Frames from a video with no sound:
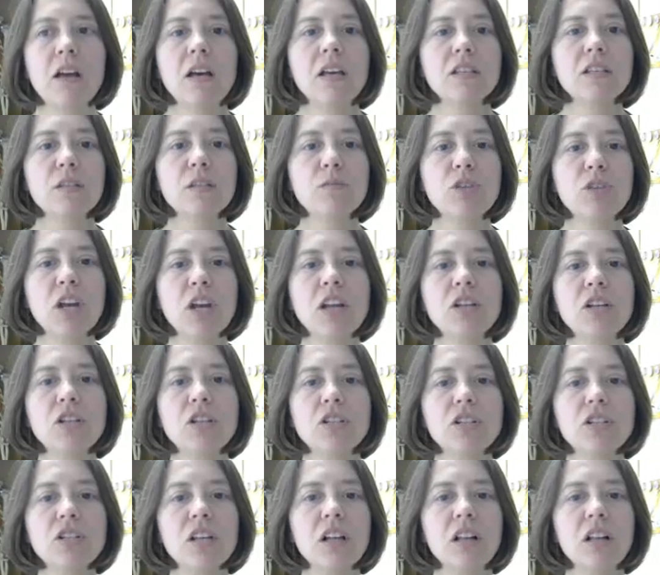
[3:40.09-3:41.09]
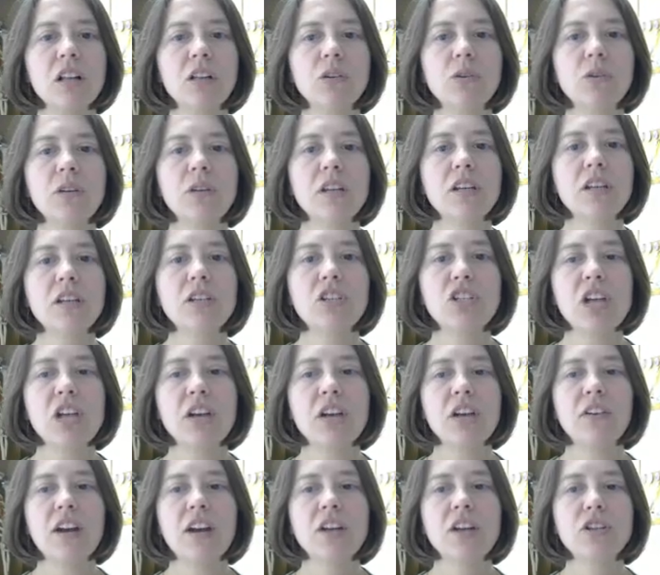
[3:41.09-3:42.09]
Some changes include
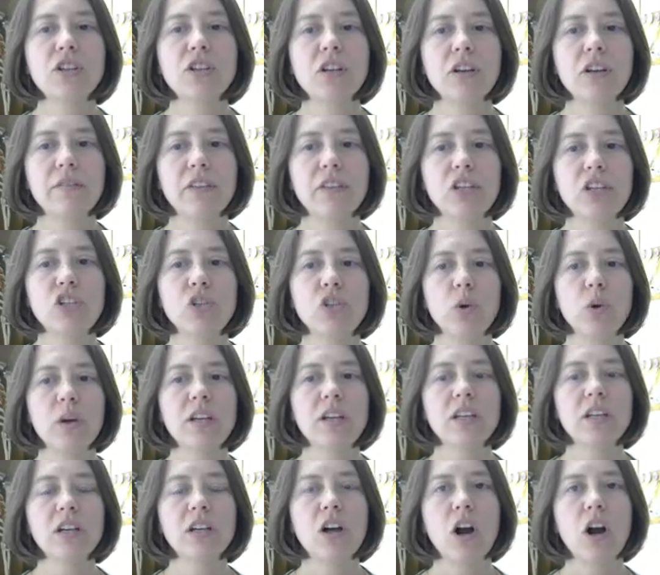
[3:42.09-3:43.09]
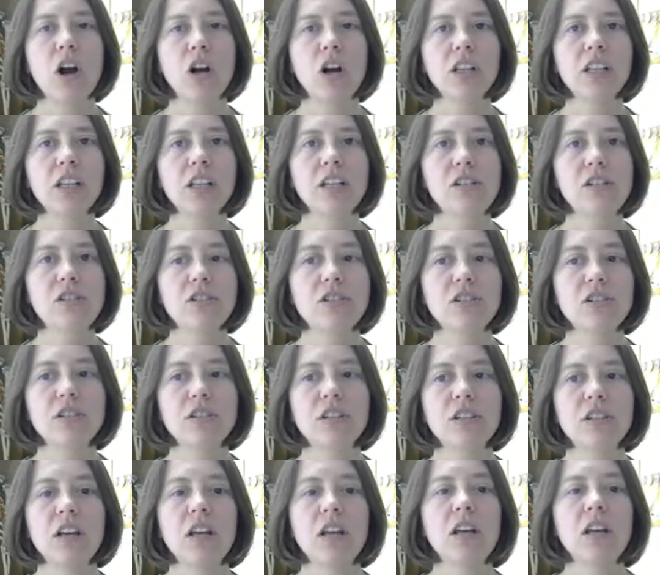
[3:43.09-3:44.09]
degeneration of the joint cartilage,
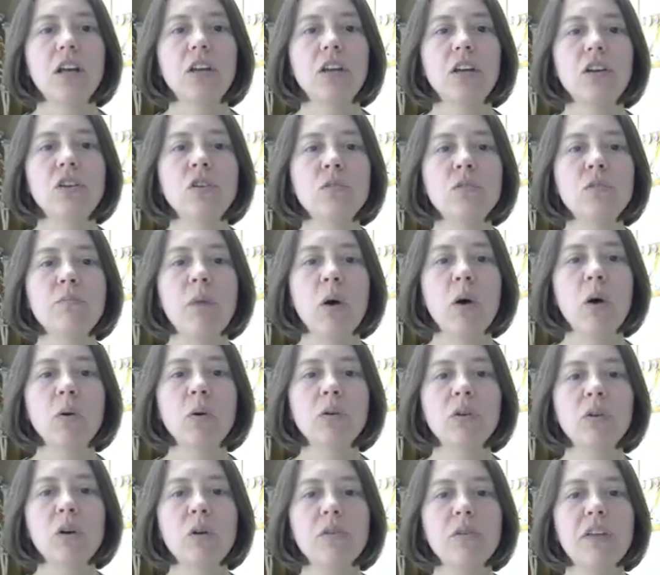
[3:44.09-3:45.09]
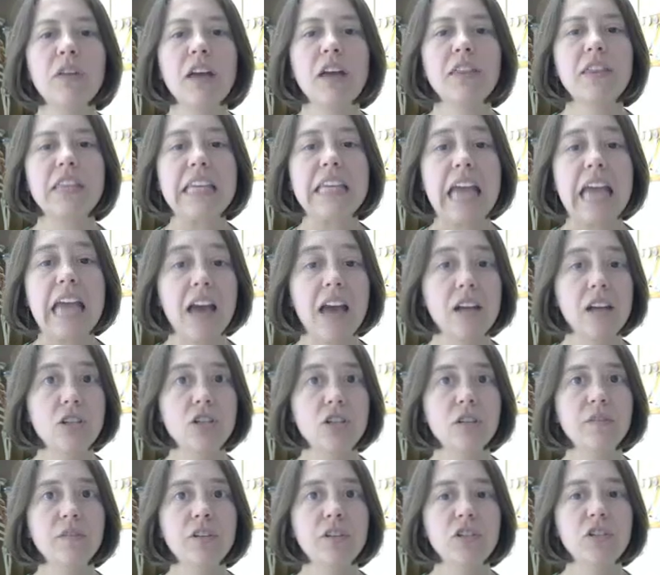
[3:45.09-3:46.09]
new bone growth at the edge
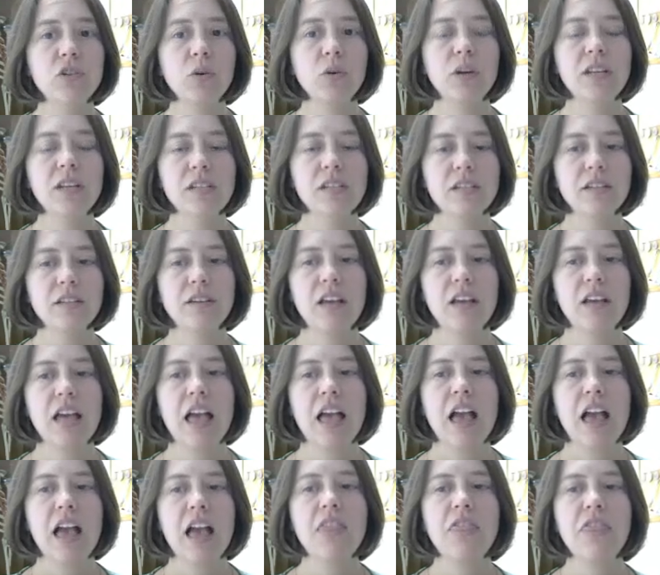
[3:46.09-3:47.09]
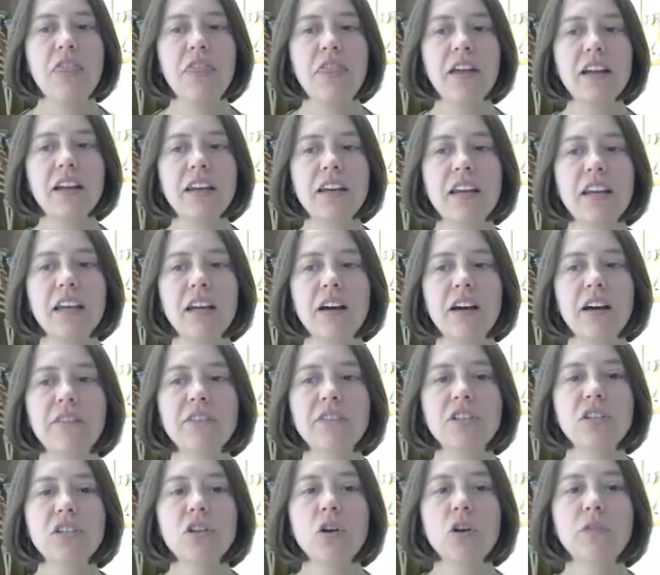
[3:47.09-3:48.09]
of a joint, and thickening of the
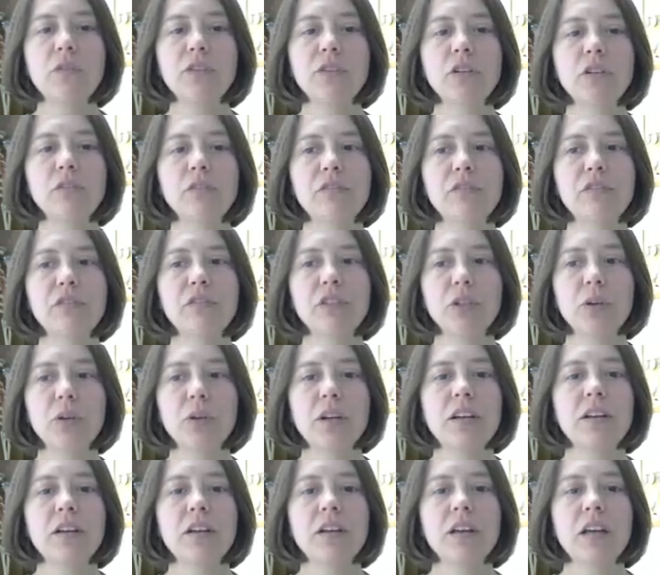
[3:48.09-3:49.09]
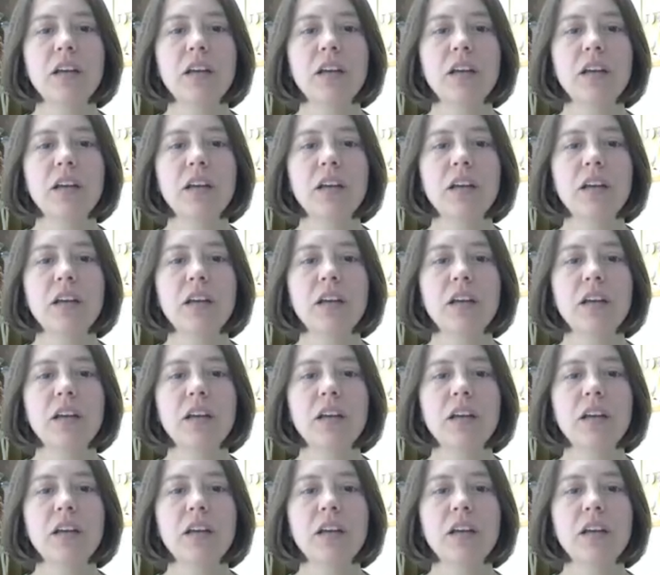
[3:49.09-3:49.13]
synovial fluid,